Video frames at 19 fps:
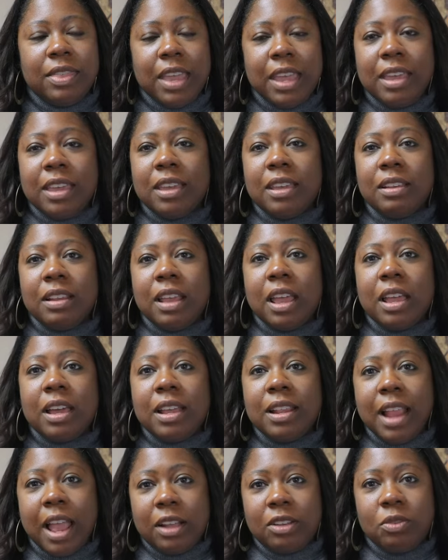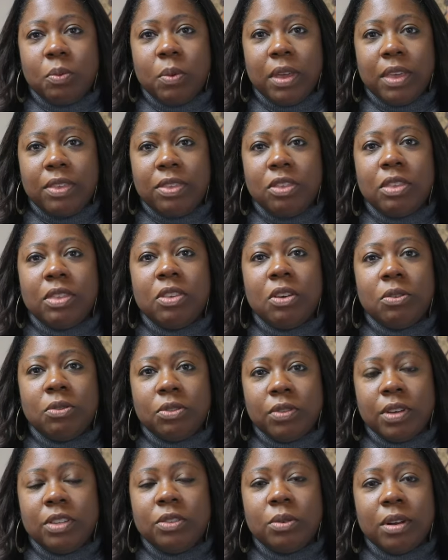they can connect with
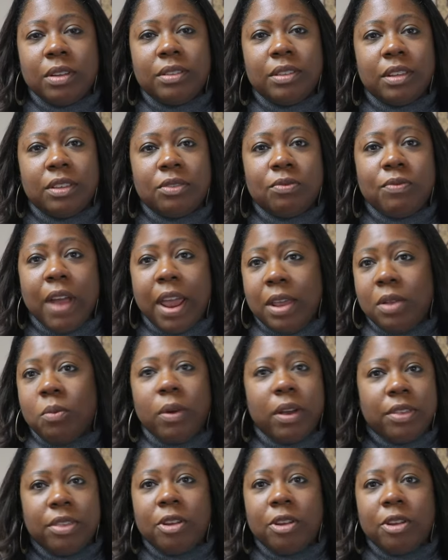those resources right where